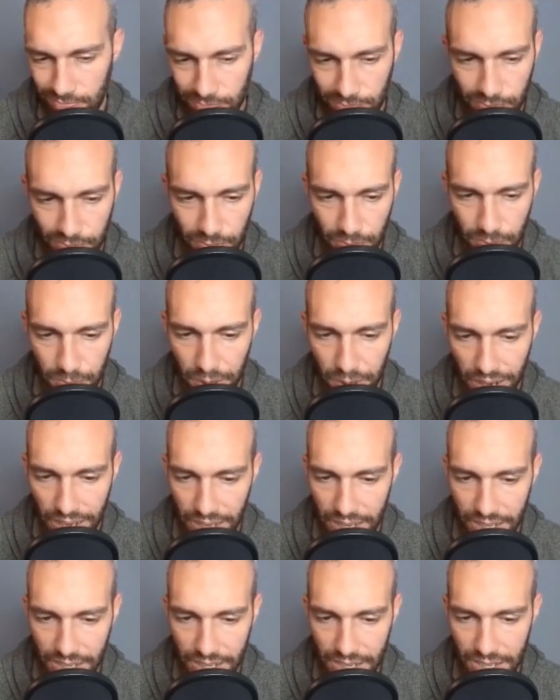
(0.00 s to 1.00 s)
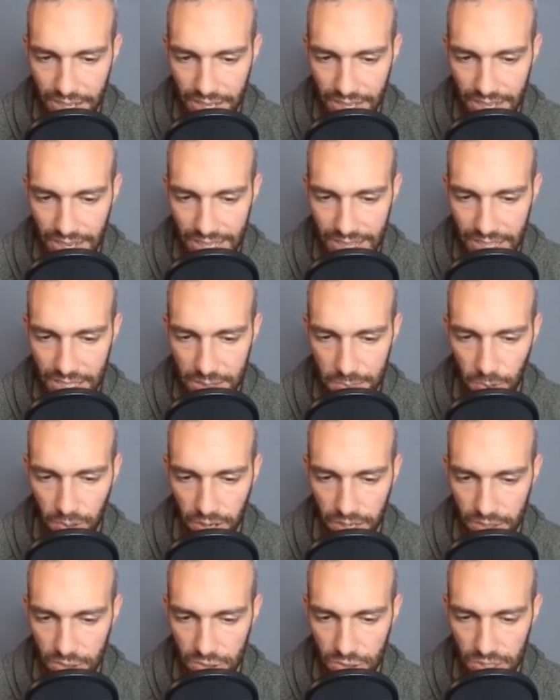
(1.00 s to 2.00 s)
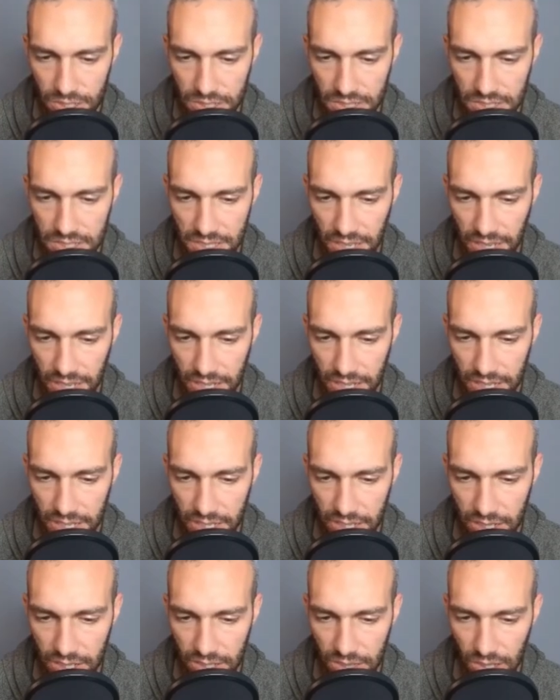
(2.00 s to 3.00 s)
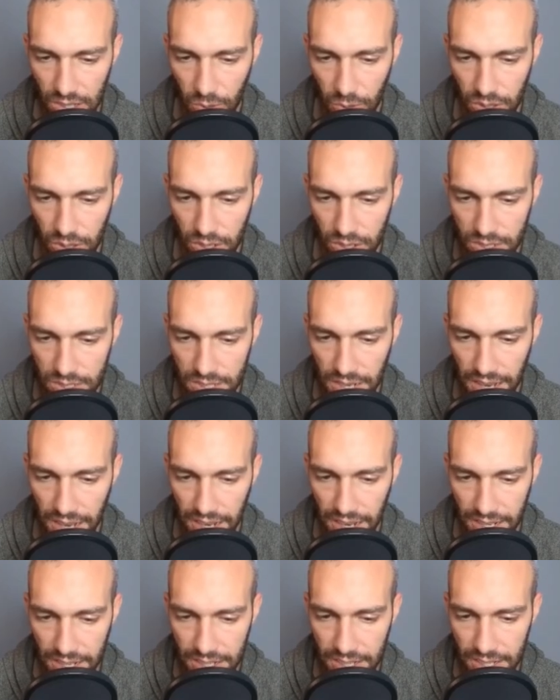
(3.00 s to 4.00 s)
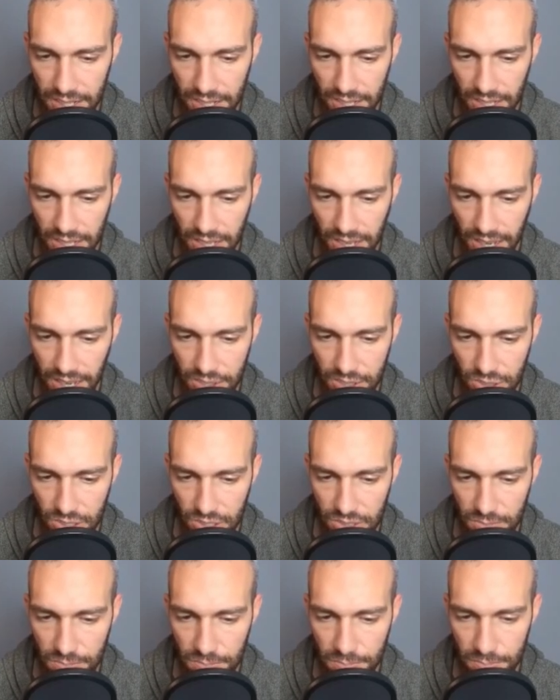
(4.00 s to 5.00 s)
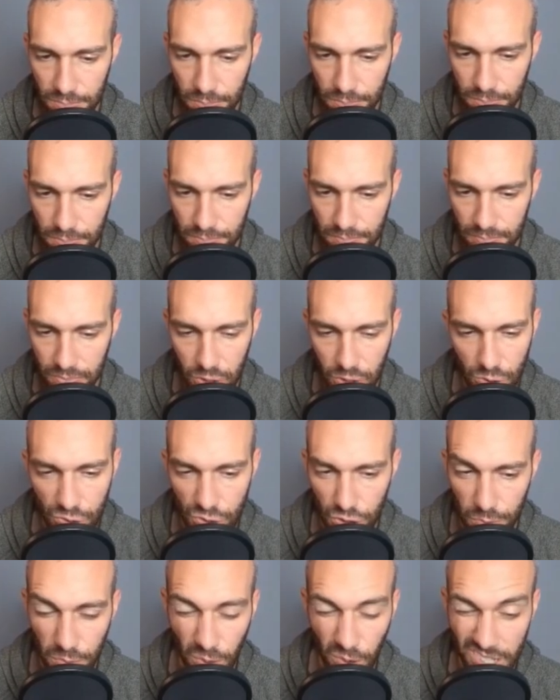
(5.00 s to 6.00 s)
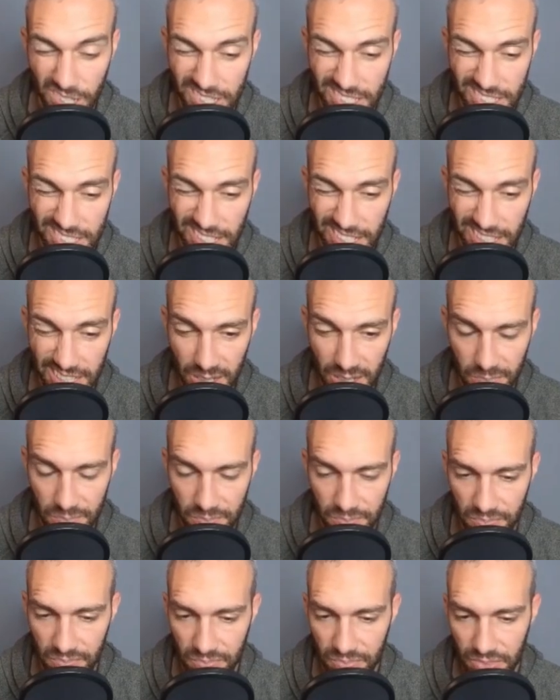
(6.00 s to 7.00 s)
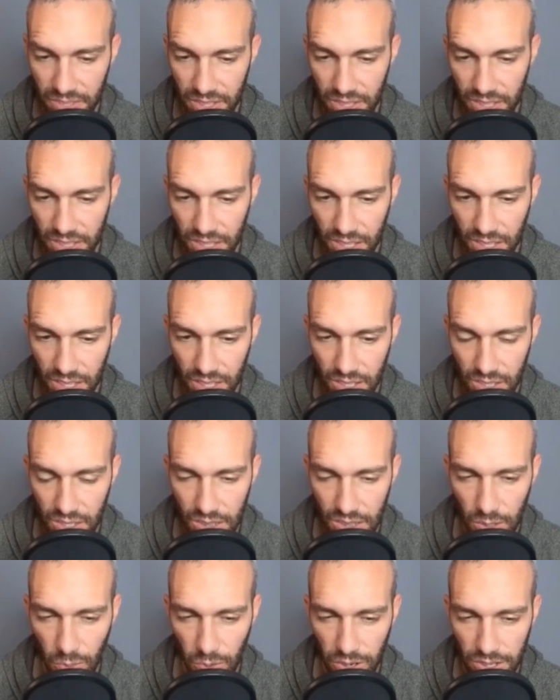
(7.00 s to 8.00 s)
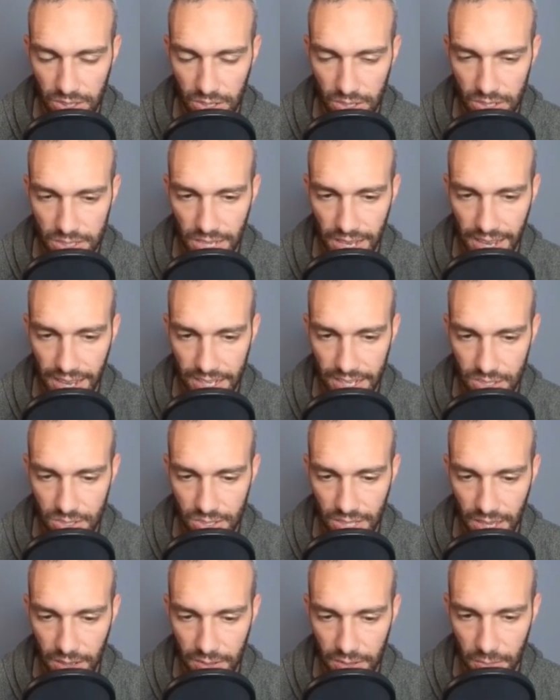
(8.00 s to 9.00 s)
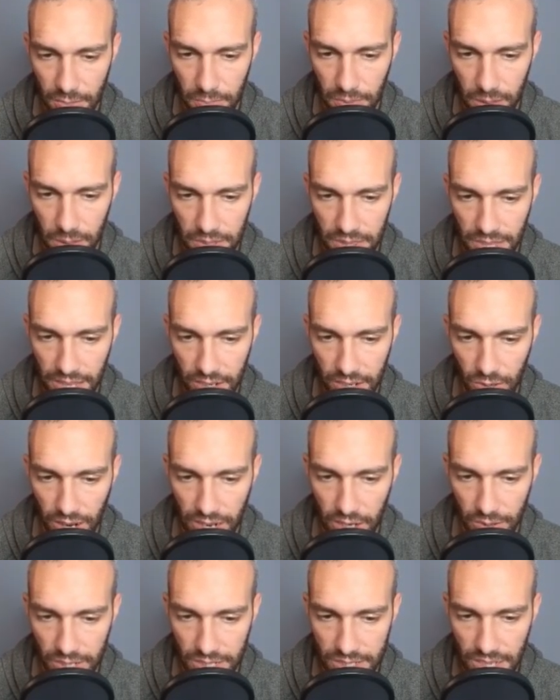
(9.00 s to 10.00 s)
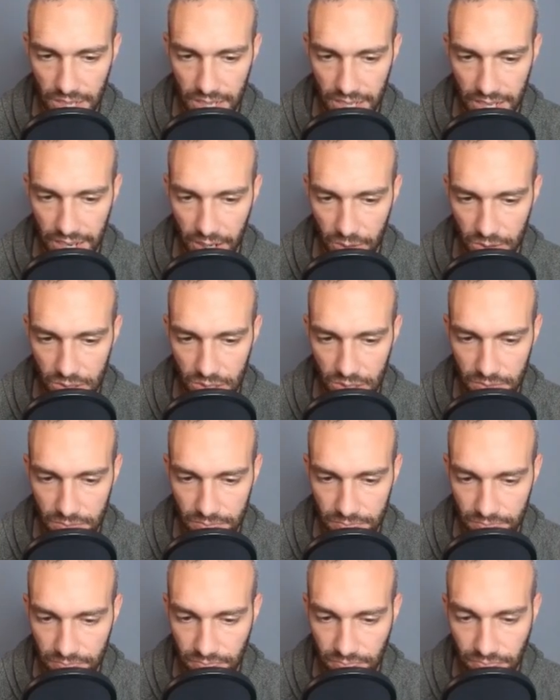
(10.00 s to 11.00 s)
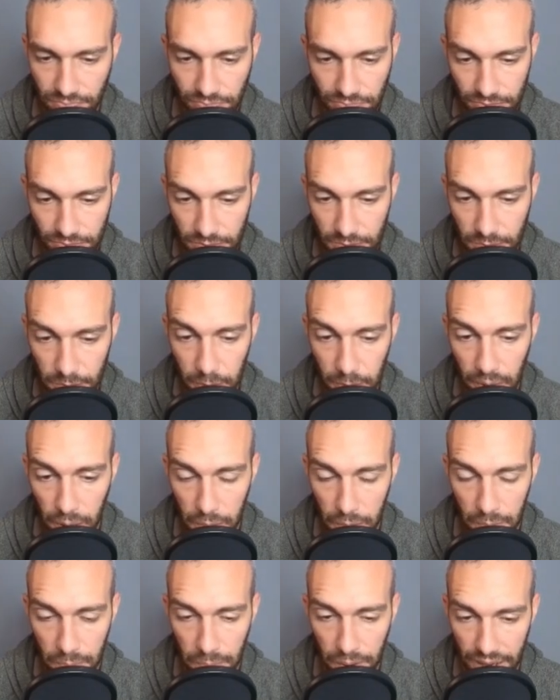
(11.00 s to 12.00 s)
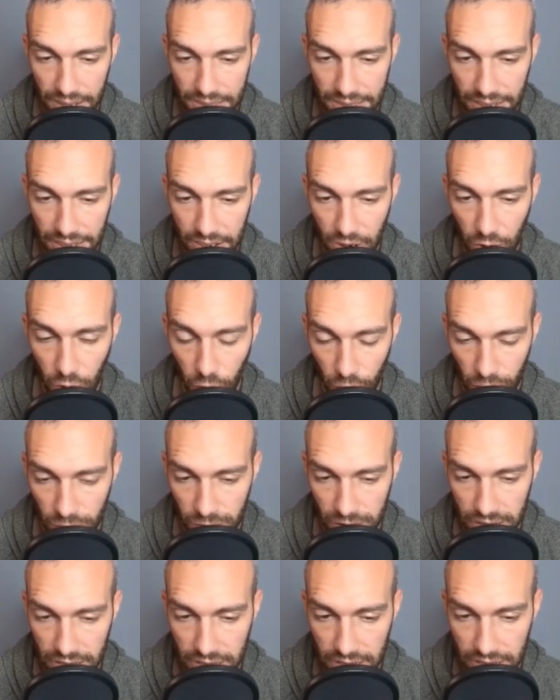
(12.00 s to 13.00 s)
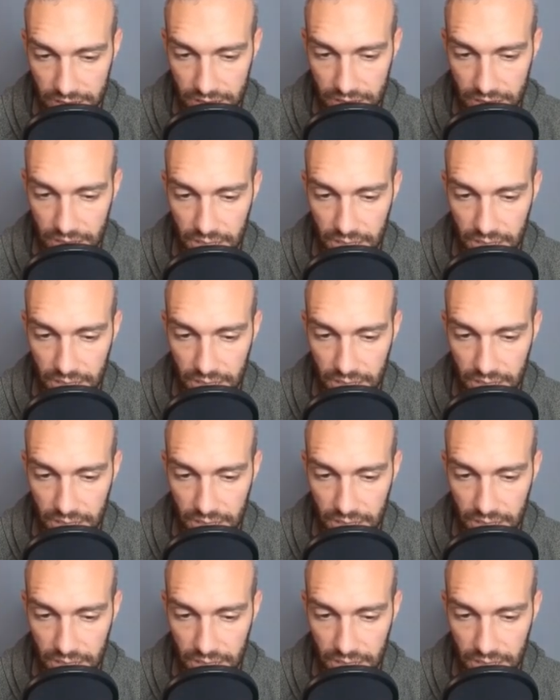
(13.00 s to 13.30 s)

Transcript: But at this point, just stay in here, lower their attack, and just neutral Poison Sting them. Lowering their attack so that maybe I don't get taken out. But they overheat.